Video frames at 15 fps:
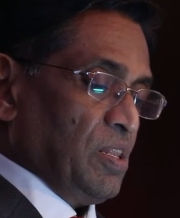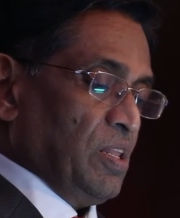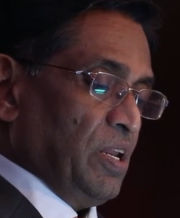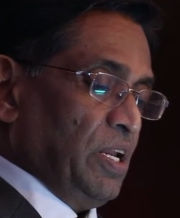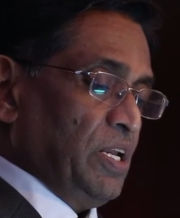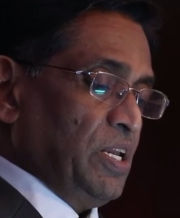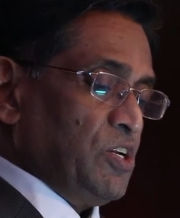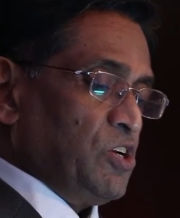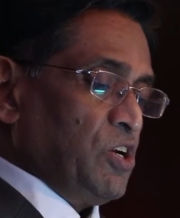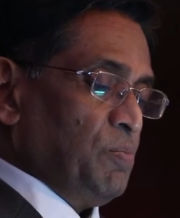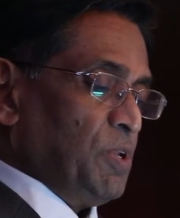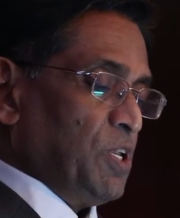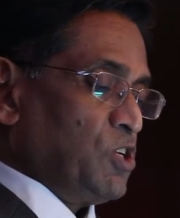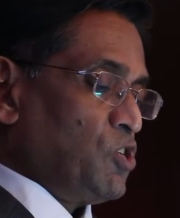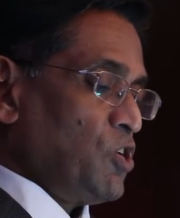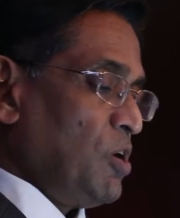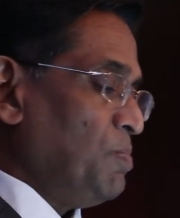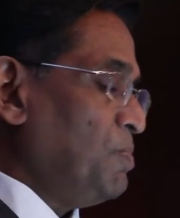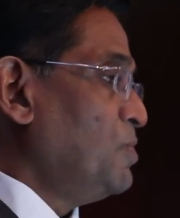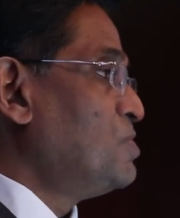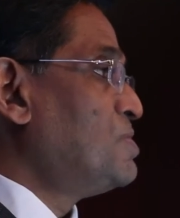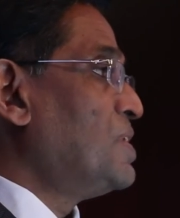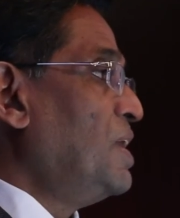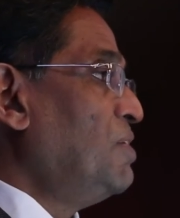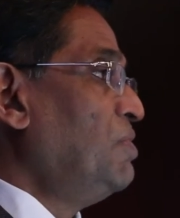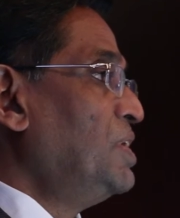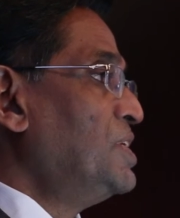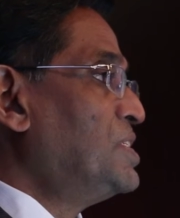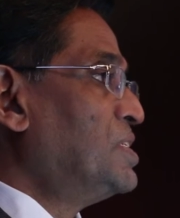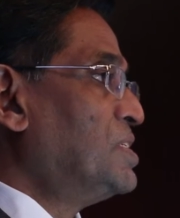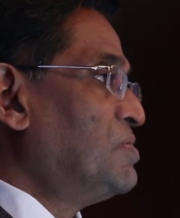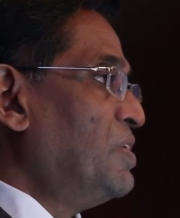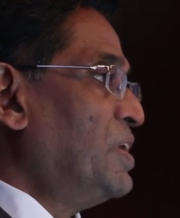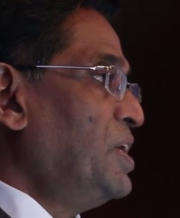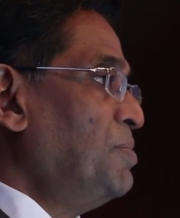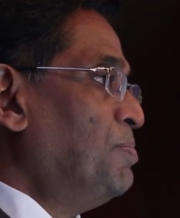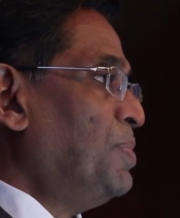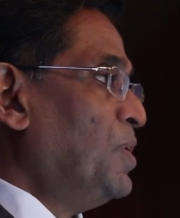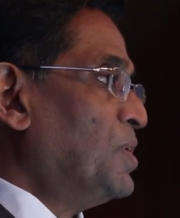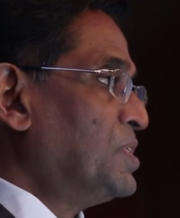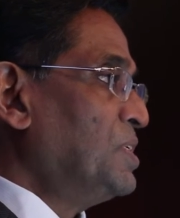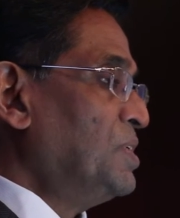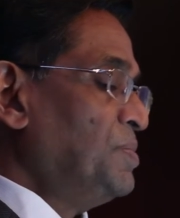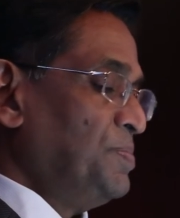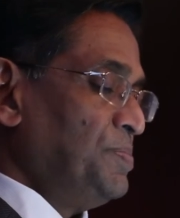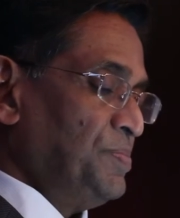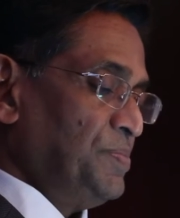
The leadership at the topmost level is very important.